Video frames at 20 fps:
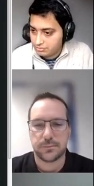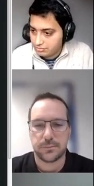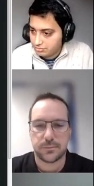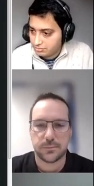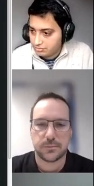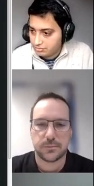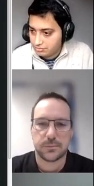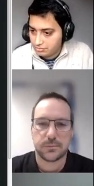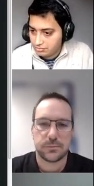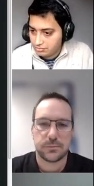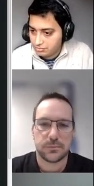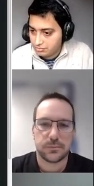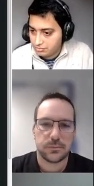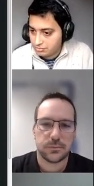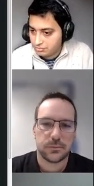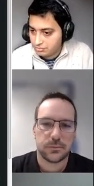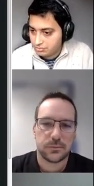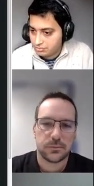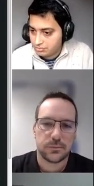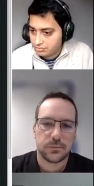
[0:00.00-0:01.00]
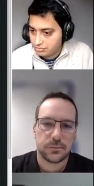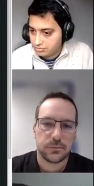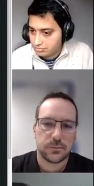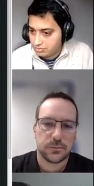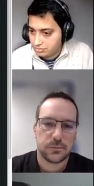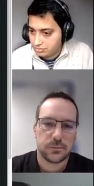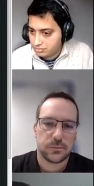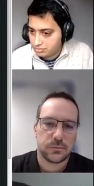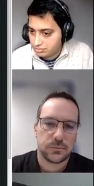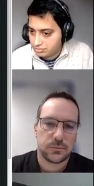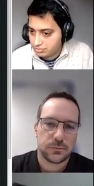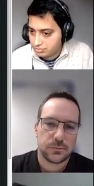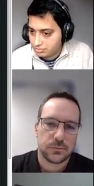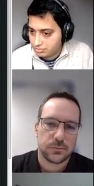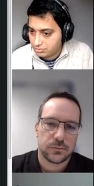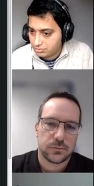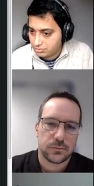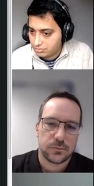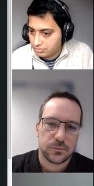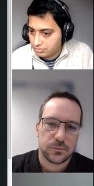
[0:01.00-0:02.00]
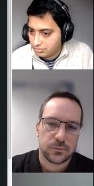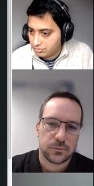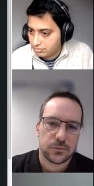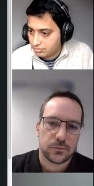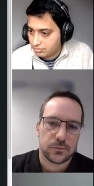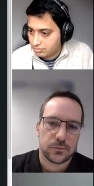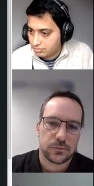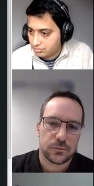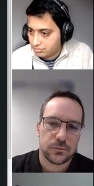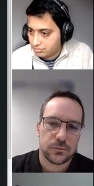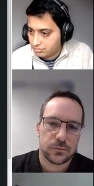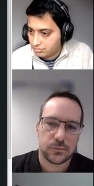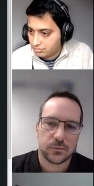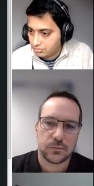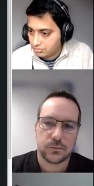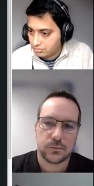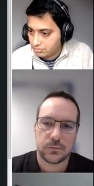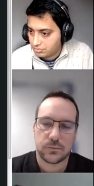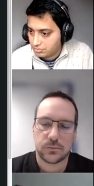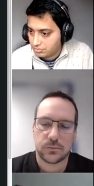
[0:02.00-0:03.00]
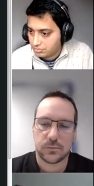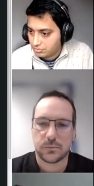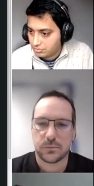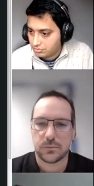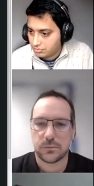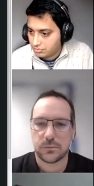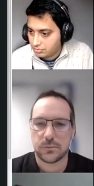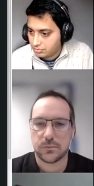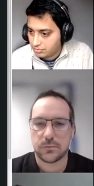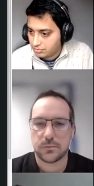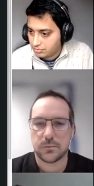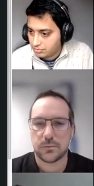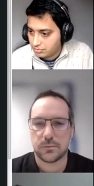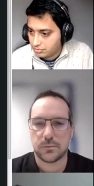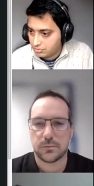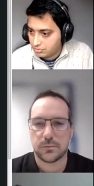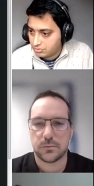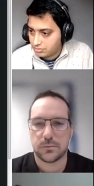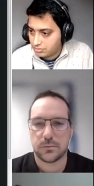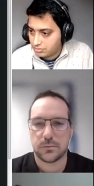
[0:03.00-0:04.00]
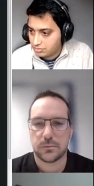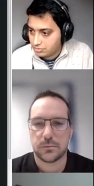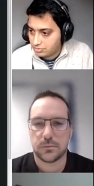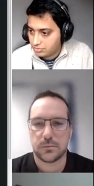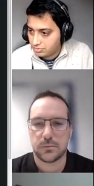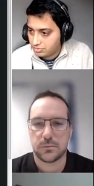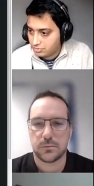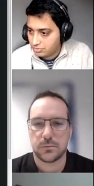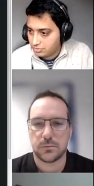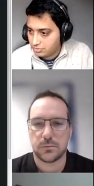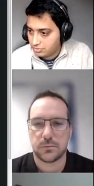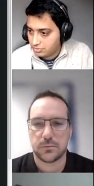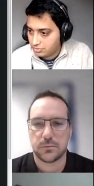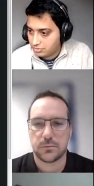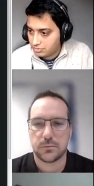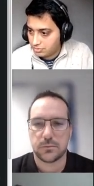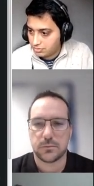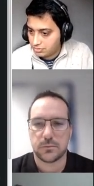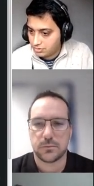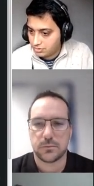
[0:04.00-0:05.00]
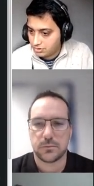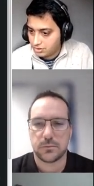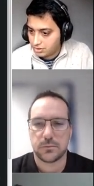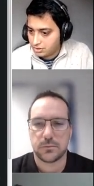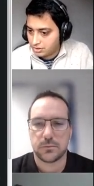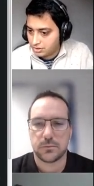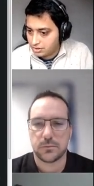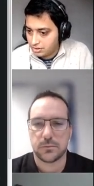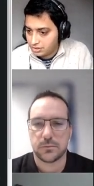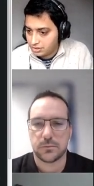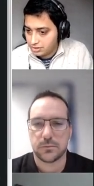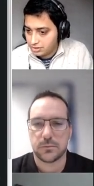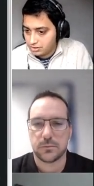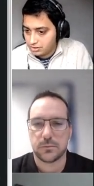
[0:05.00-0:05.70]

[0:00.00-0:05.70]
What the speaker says: (no one is talking)